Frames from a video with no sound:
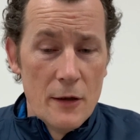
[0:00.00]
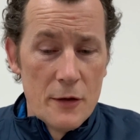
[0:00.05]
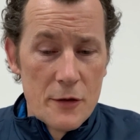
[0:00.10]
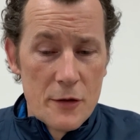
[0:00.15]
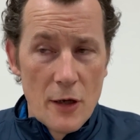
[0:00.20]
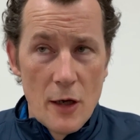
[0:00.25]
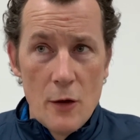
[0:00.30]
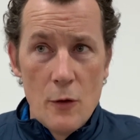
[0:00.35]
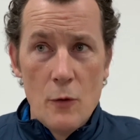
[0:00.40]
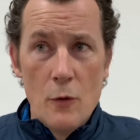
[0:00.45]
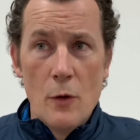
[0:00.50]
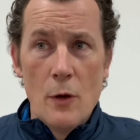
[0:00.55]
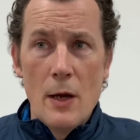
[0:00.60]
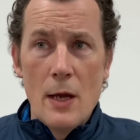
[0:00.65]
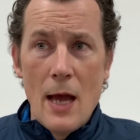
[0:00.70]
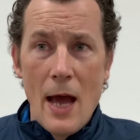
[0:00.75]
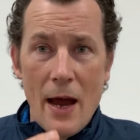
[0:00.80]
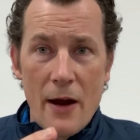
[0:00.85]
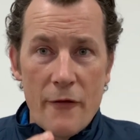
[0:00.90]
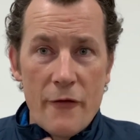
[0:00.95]
So
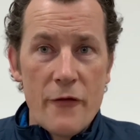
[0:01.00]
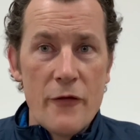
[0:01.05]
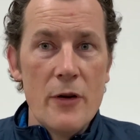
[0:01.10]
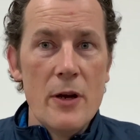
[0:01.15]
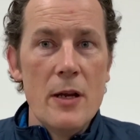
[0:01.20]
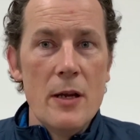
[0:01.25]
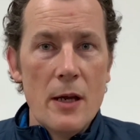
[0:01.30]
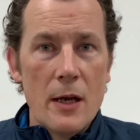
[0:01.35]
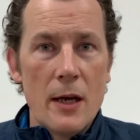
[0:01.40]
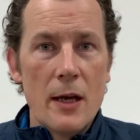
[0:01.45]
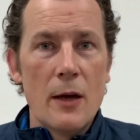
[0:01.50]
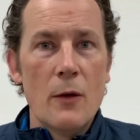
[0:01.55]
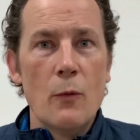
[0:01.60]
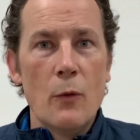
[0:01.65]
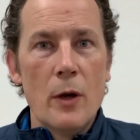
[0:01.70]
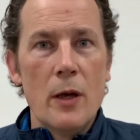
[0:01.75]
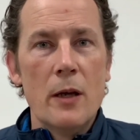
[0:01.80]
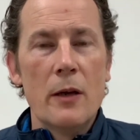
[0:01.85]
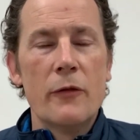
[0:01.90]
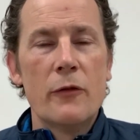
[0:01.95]
every year
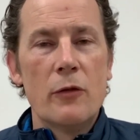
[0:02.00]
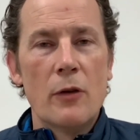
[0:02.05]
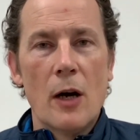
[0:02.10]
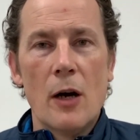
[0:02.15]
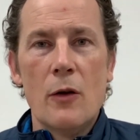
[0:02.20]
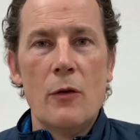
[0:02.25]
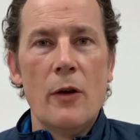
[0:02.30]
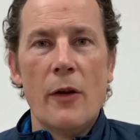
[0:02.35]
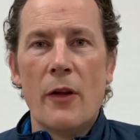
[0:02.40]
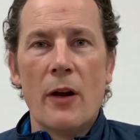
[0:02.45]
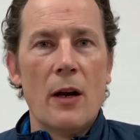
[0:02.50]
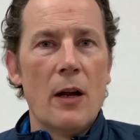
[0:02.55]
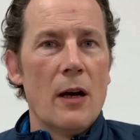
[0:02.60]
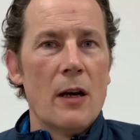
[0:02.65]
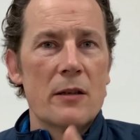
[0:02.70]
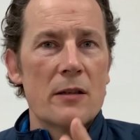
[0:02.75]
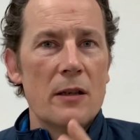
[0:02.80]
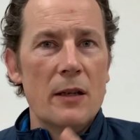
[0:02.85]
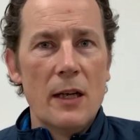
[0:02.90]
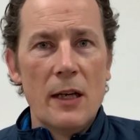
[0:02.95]
we have grown in the
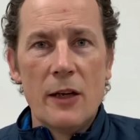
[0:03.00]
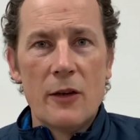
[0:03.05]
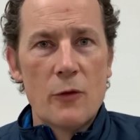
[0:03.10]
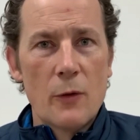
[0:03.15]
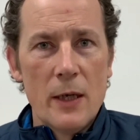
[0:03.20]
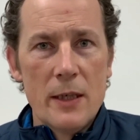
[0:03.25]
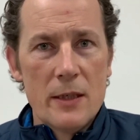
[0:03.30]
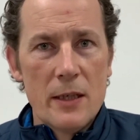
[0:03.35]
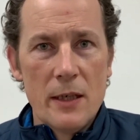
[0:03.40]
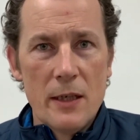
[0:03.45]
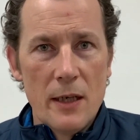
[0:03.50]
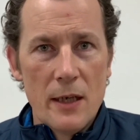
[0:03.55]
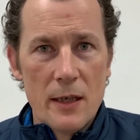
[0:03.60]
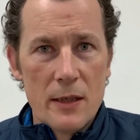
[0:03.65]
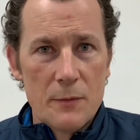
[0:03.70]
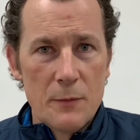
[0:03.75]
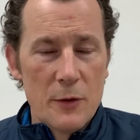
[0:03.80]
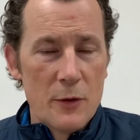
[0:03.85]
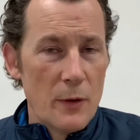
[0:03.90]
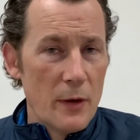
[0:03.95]
last nearly twenty
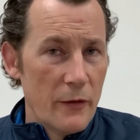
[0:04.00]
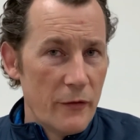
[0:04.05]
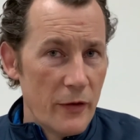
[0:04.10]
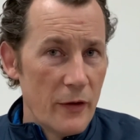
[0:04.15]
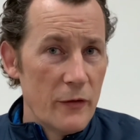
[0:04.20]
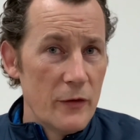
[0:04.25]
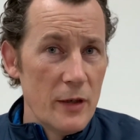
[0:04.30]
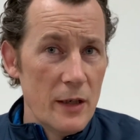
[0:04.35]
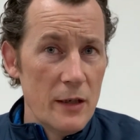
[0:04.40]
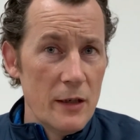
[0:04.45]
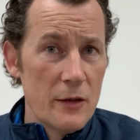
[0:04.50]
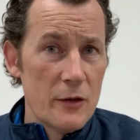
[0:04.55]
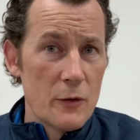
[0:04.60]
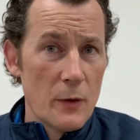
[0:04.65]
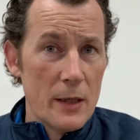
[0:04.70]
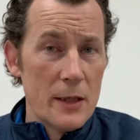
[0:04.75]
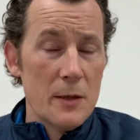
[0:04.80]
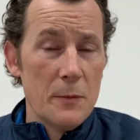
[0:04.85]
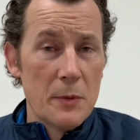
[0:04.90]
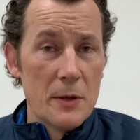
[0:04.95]
years between fifteen and twenty